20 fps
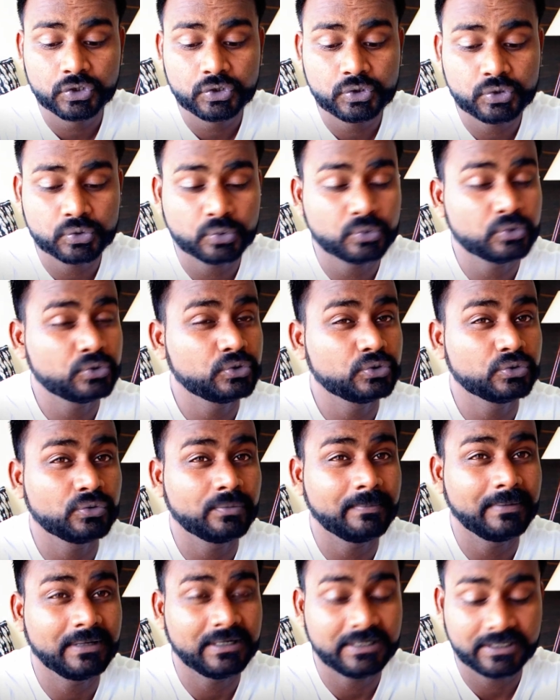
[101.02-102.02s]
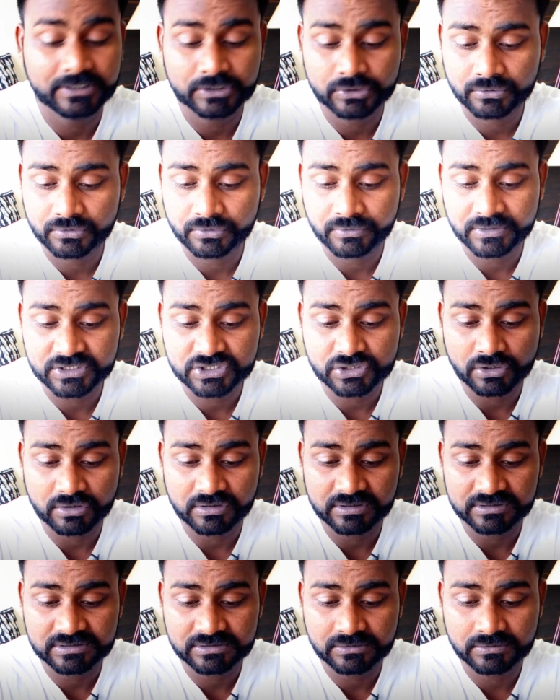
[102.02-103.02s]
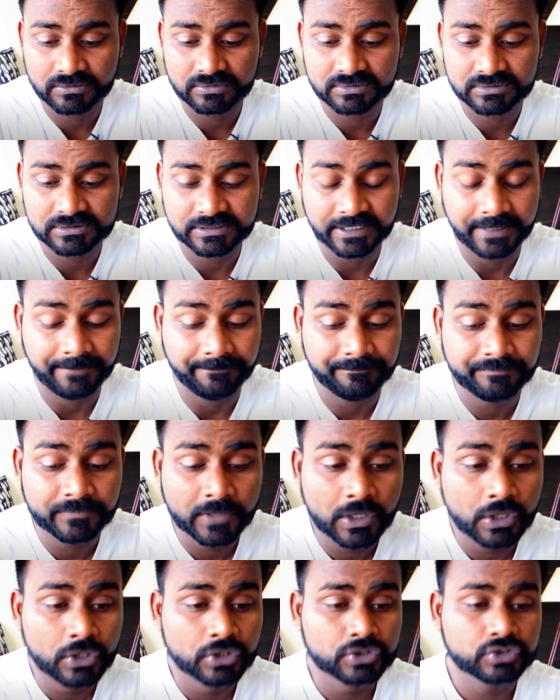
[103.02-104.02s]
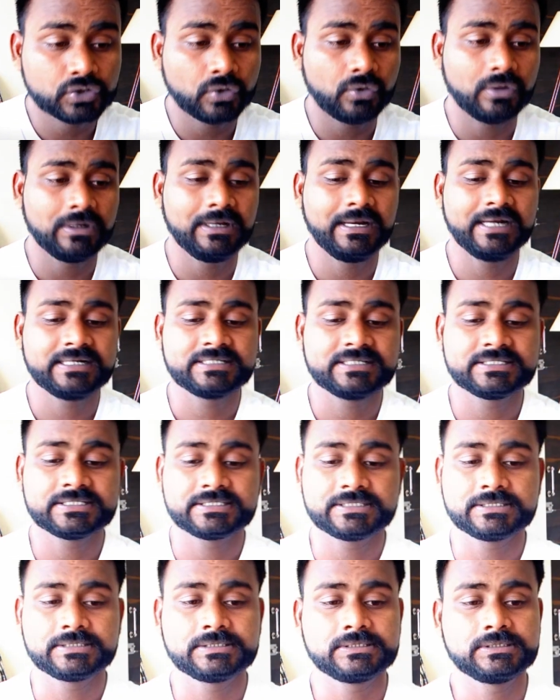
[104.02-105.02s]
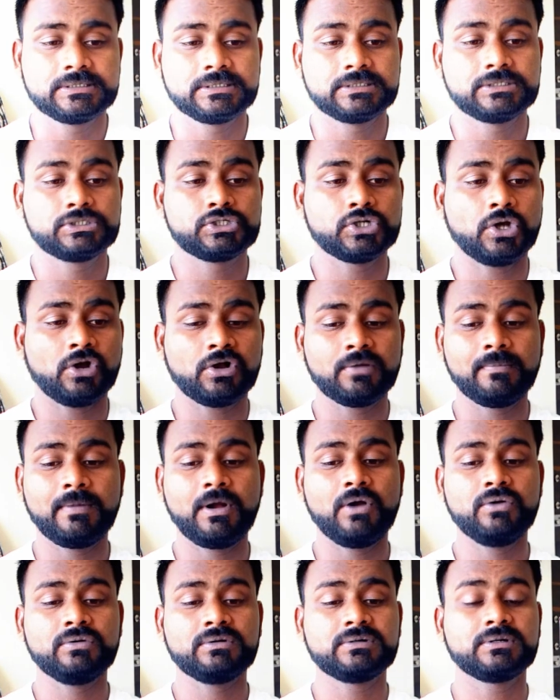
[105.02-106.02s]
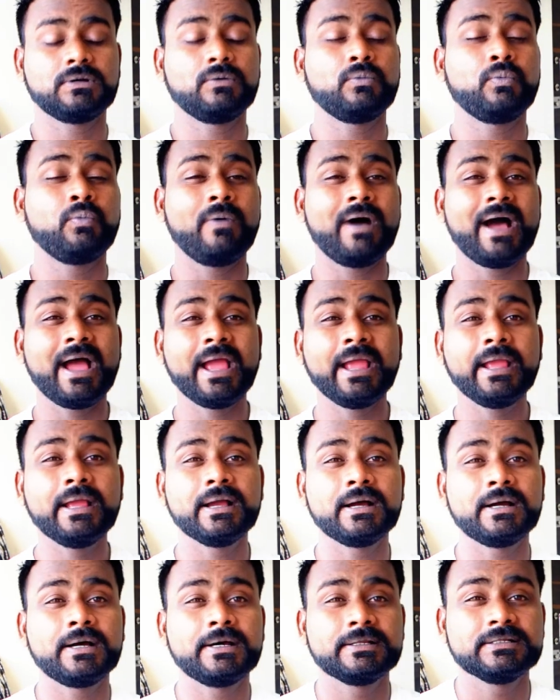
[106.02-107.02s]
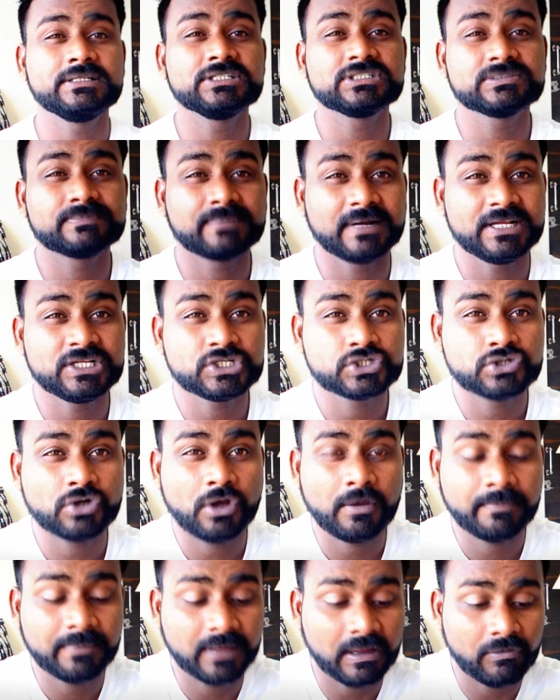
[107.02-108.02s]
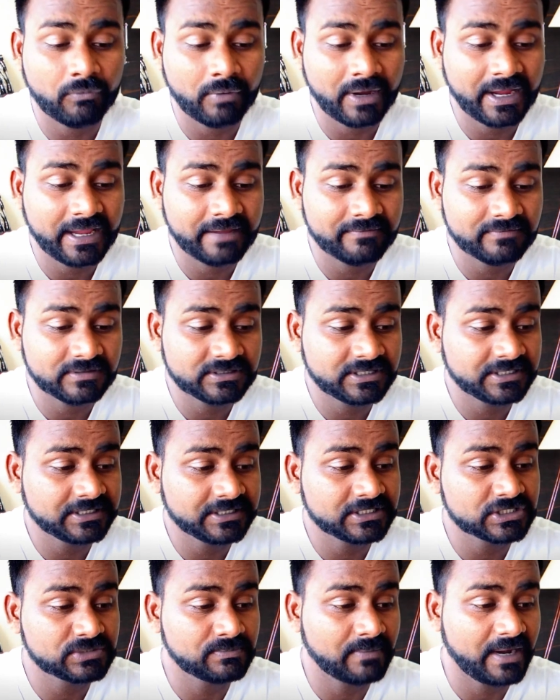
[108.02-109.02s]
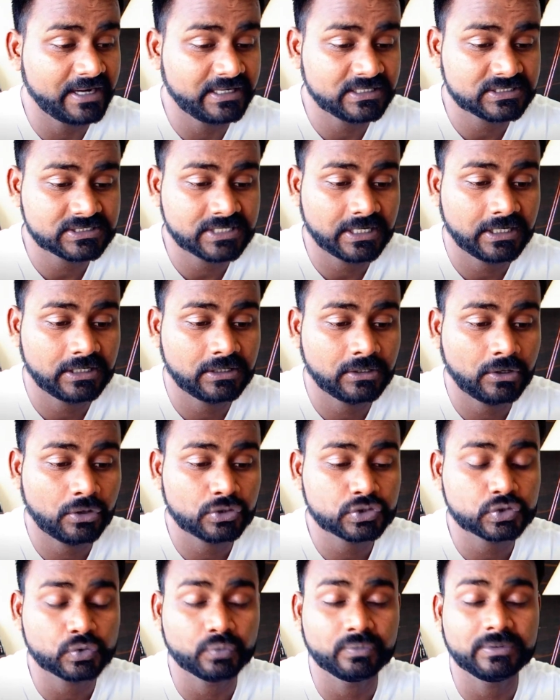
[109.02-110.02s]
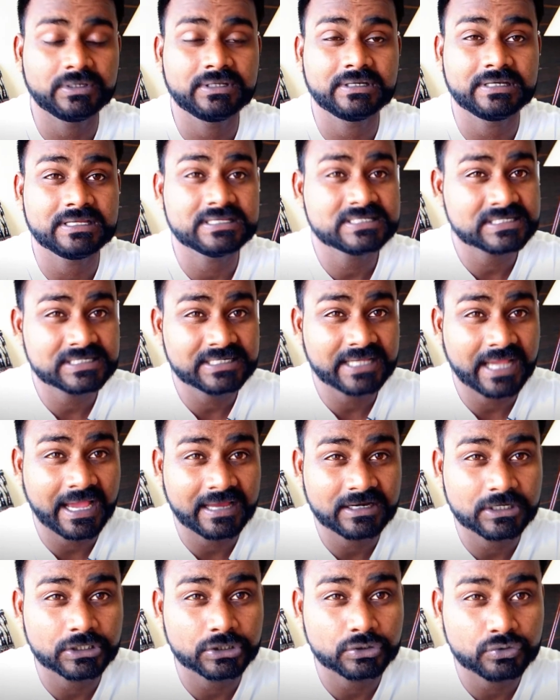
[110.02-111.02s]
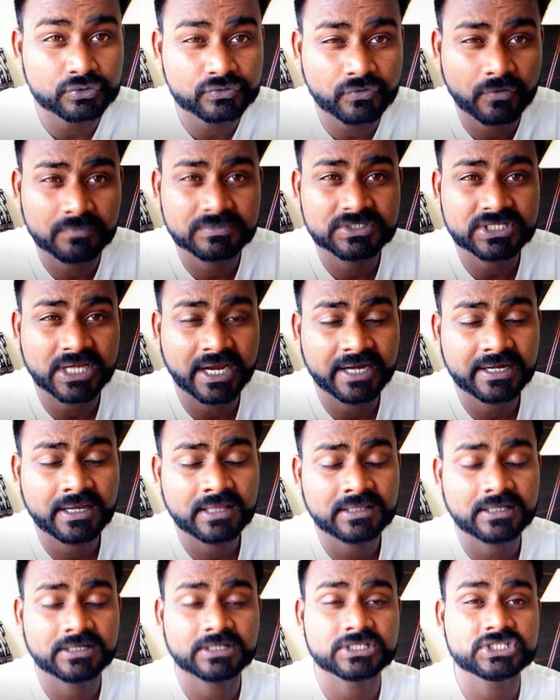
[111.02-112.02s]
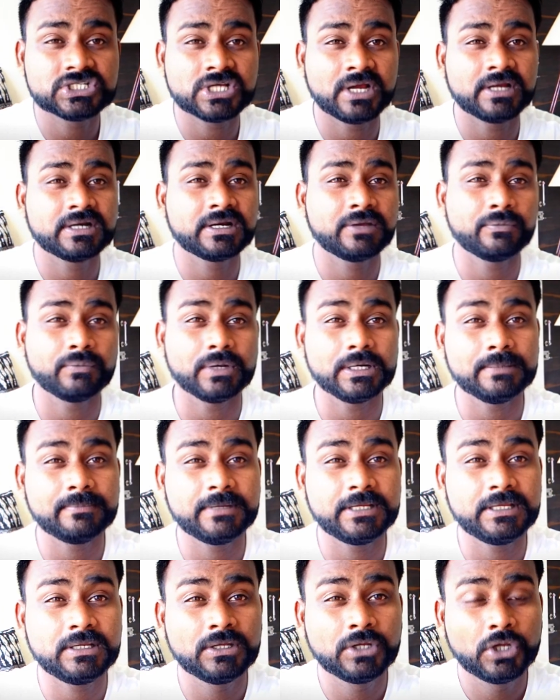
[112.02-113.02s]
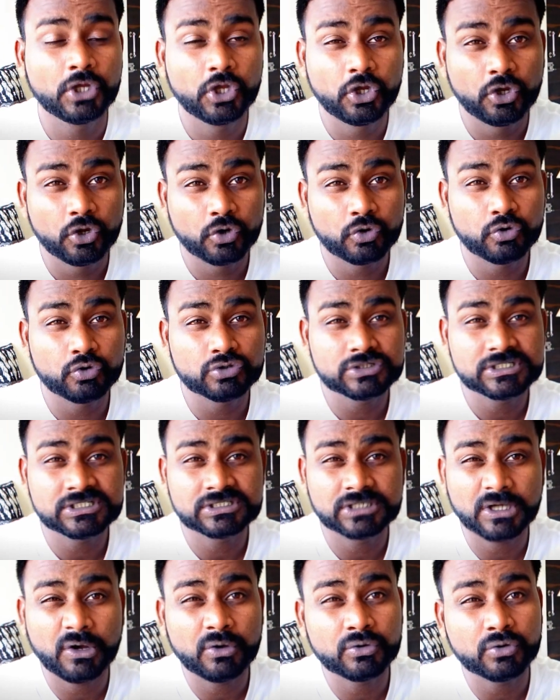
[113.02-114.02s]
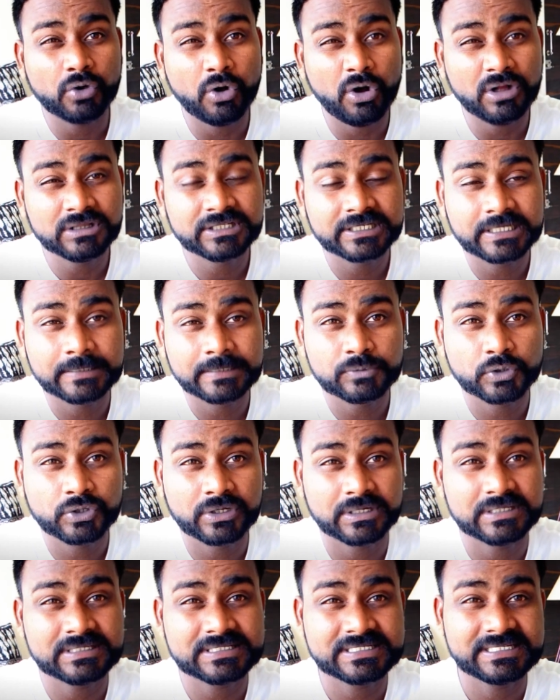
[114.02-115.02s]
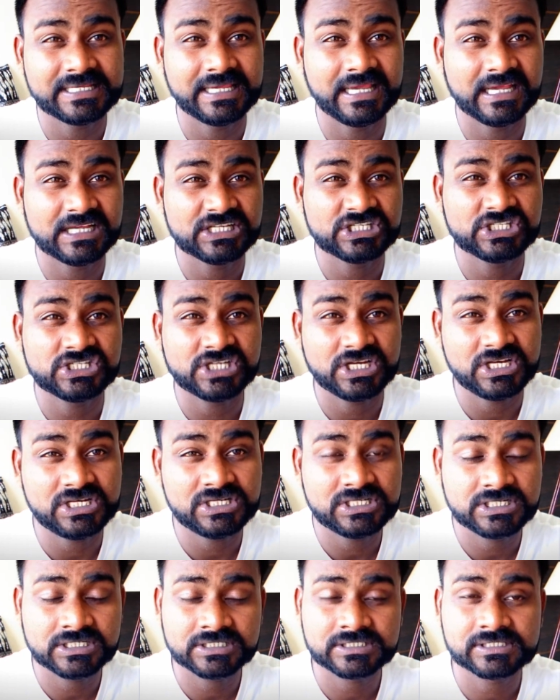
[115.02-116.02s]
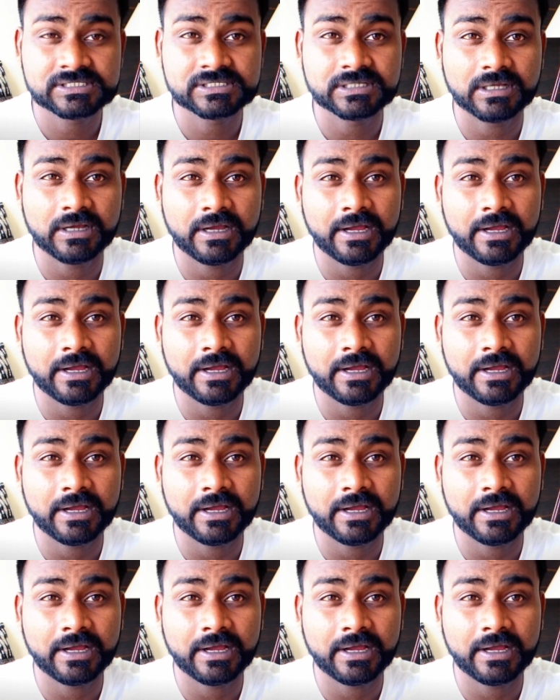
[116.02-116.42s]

2 billion US dollars same. So let's talk about why this price drop, why everything is minus right now. So we recently had a news from China that the China will be closing down all the cryptocurrency exchanges